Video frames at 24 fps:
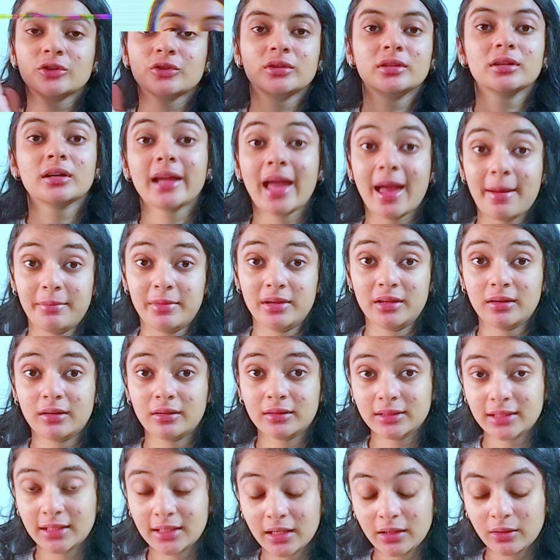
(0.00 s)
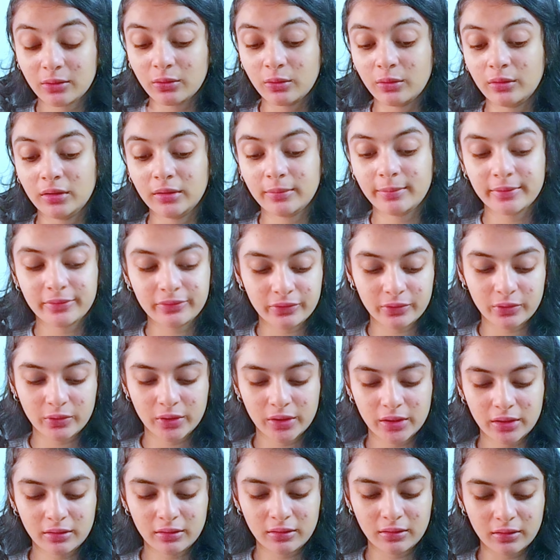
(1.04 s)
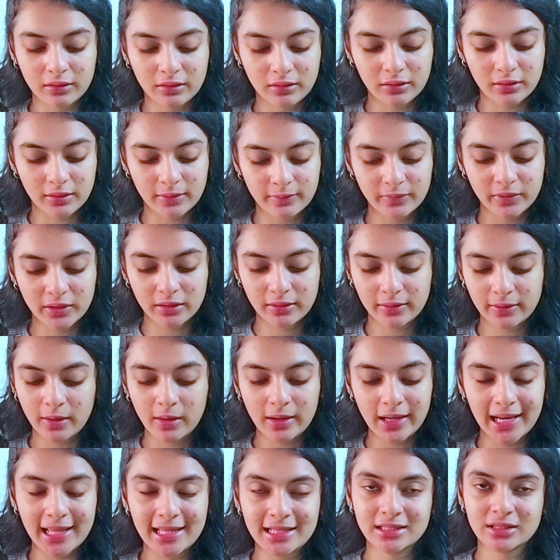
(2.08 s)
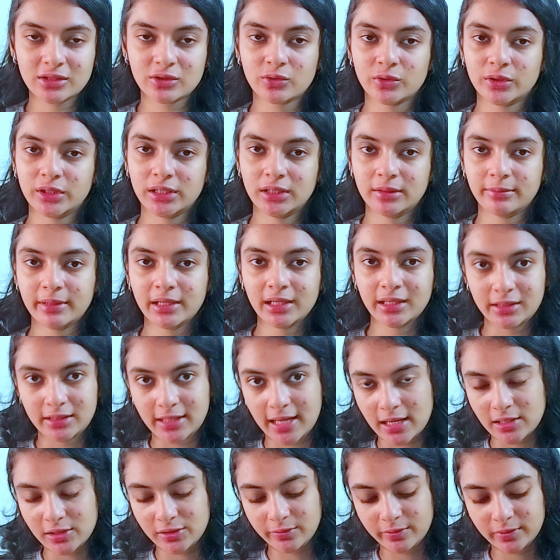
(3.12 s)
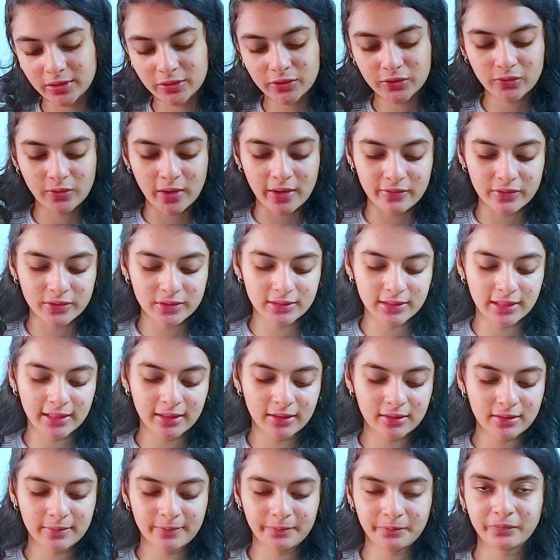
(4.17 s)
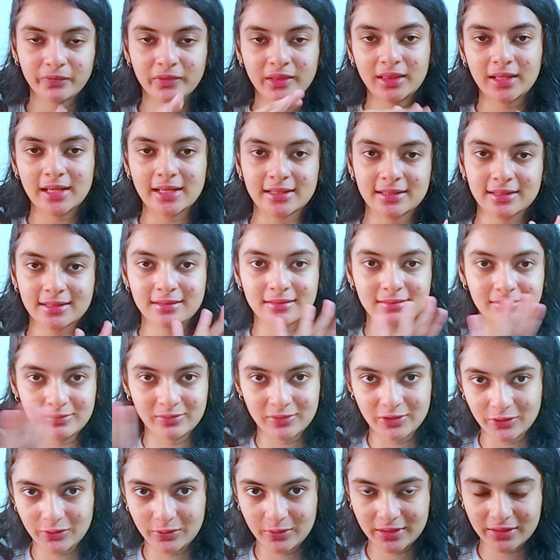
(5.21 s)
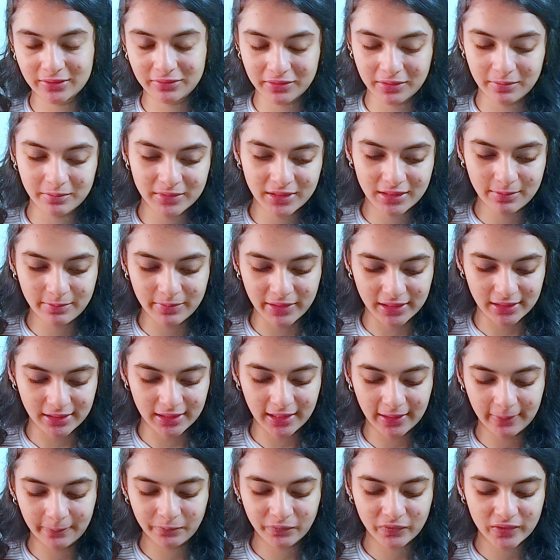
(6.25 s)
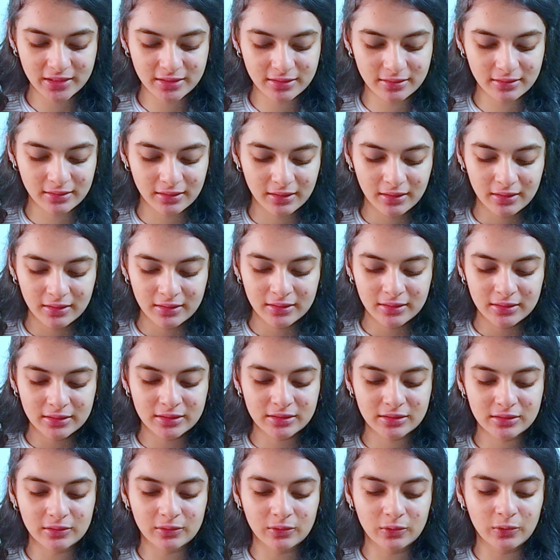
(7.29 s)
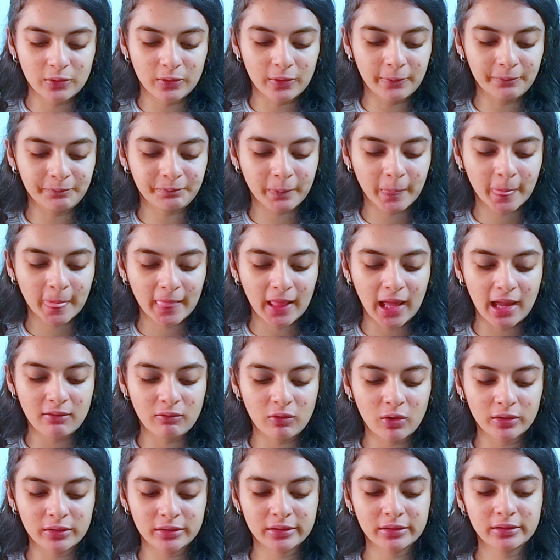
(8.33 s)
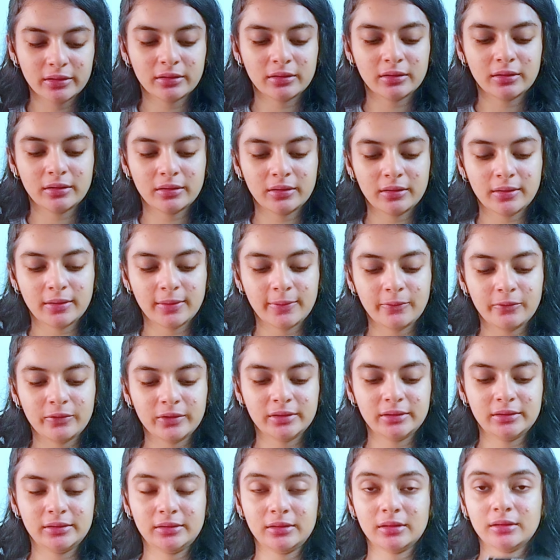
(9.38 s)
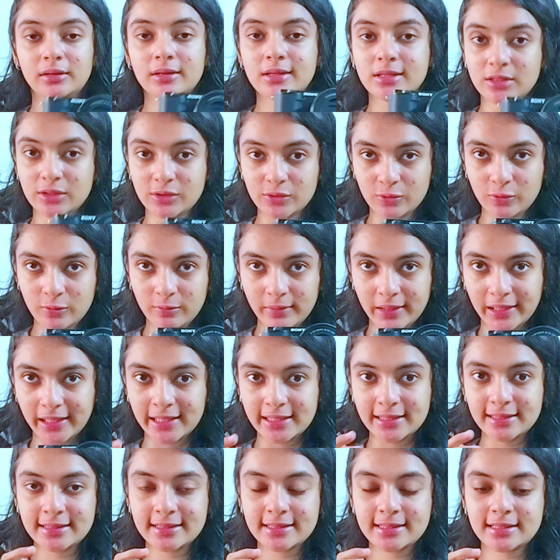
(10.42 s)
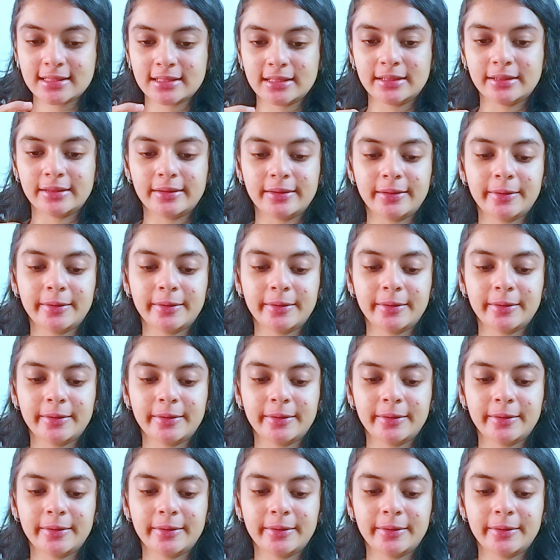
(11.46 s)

So the camera that I owned before, the lens couldn't be detachable. So I was like, let's do it from the beginning. So I've ordered with the zoom lens.